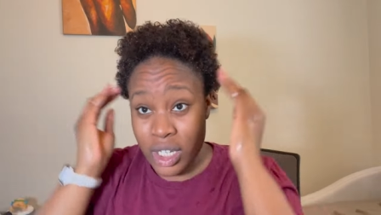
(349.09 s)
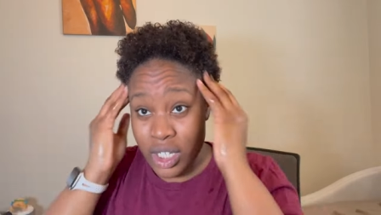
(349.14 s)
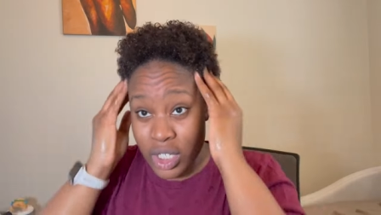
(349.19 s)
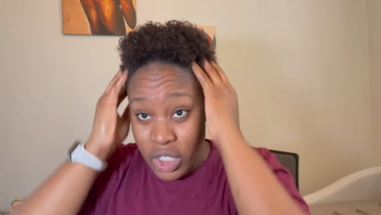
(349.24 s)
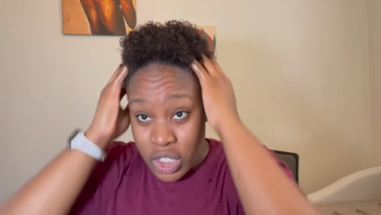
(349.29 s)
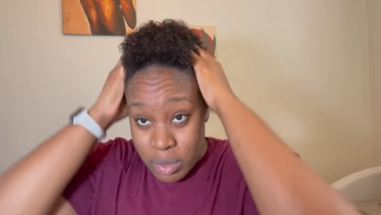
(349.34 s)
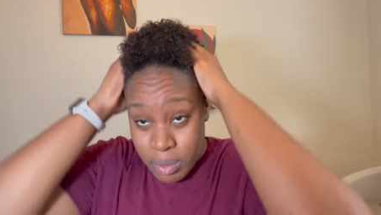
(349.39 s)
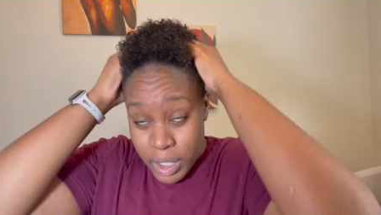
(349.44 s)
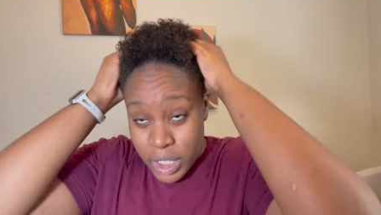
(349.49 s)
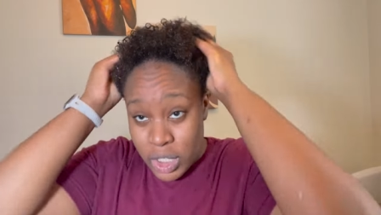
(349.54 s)

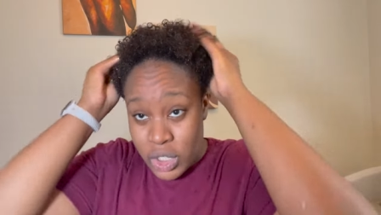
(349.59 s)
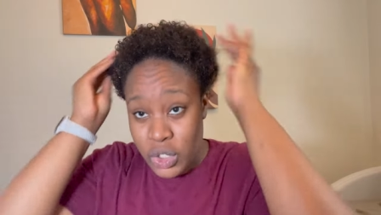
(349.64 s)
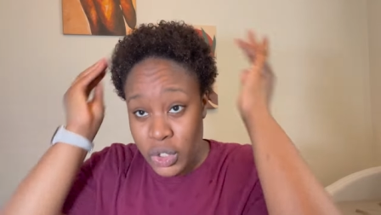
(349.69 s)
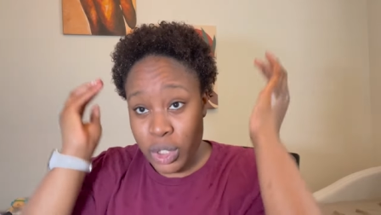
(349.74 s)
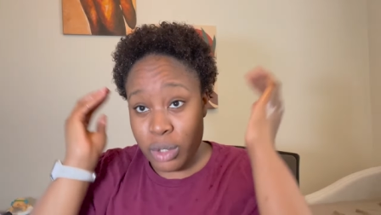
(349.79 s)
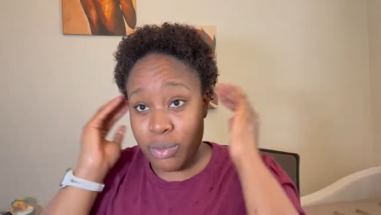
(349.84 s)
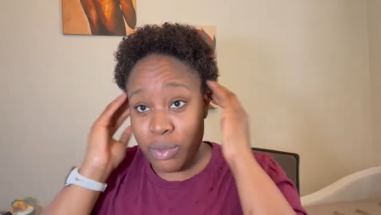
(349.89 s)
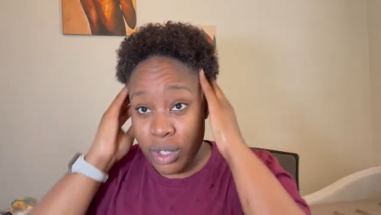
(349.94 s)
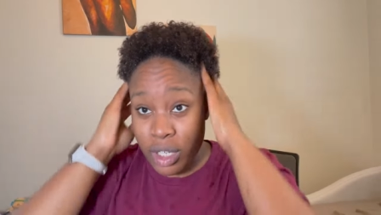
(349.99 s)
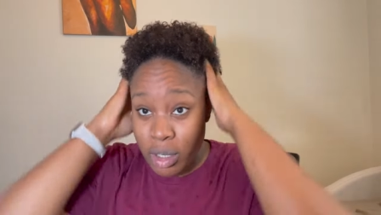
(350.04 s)
Just making sure
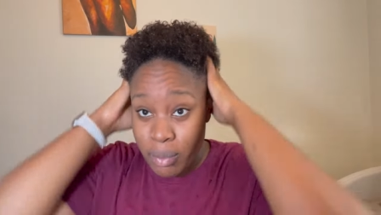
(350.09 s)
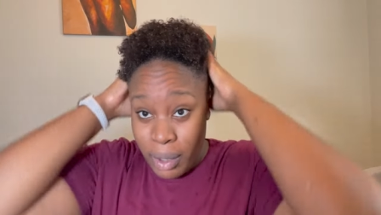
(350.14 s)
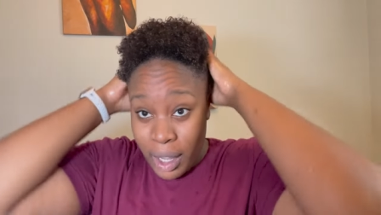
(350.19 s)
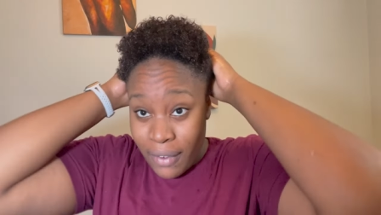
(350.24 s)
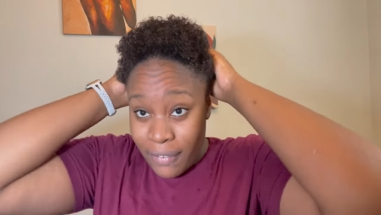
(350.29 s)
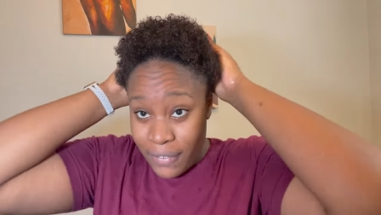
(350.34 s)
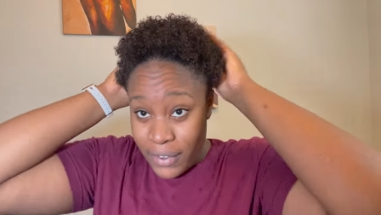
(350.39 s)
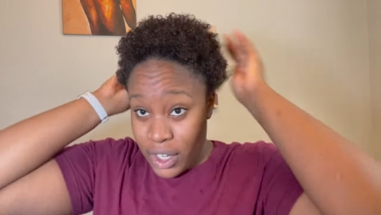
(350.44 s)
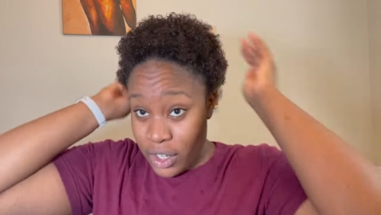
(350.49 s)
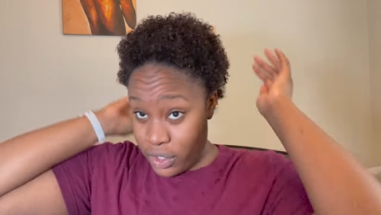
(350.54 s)
I'm running my
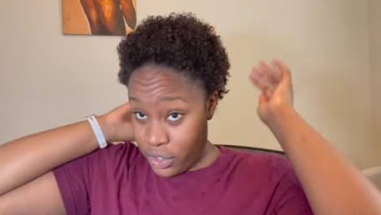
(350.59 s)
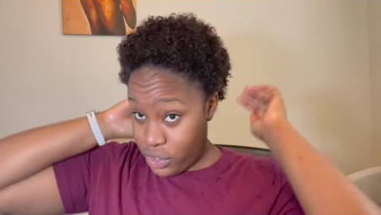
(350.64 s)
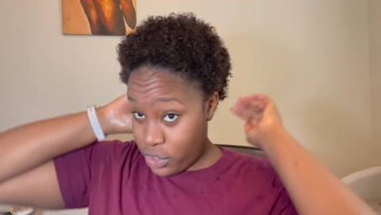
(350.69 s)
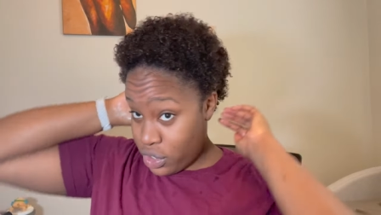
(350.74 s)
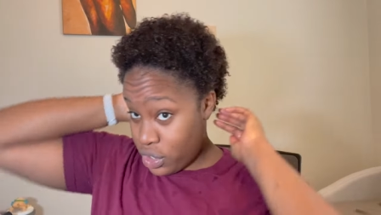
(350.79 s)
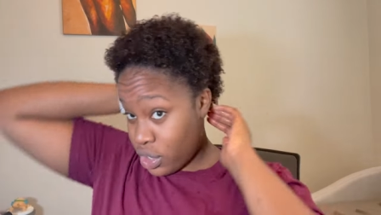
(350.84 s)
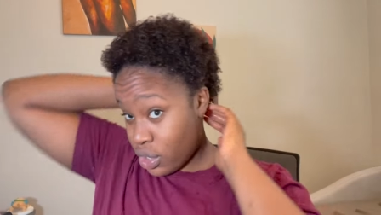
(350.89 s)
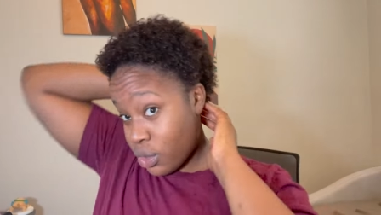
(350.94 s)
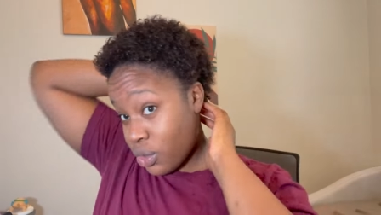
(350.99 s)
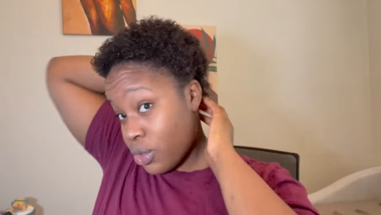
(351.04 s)
fingers
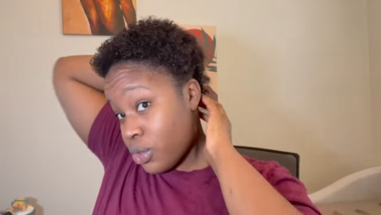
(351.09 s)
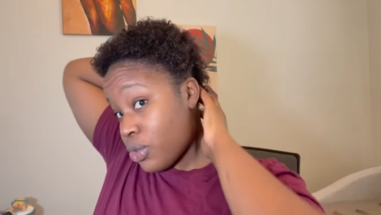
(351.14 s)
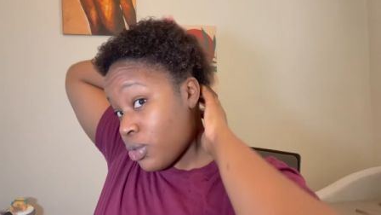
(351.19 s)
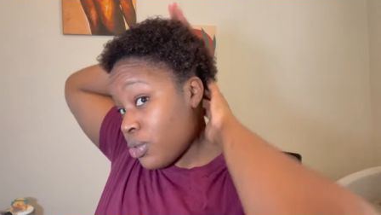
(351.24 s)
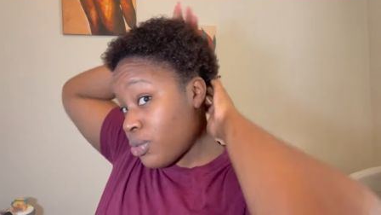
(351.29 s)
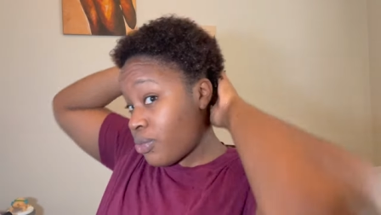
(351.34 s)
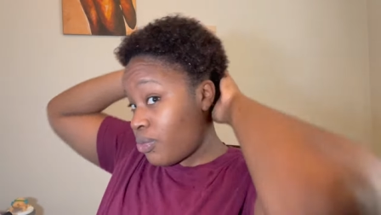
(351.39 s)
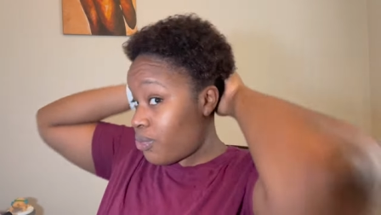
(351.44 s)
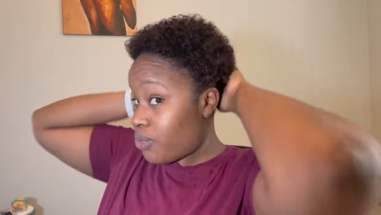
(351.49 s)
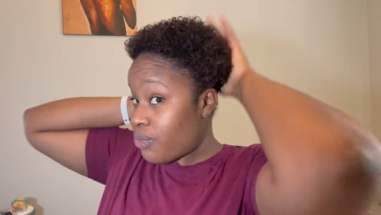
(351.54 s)

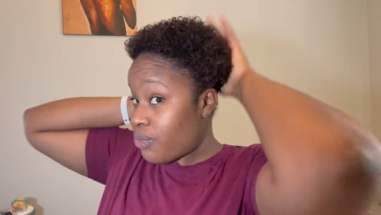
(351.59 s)
through.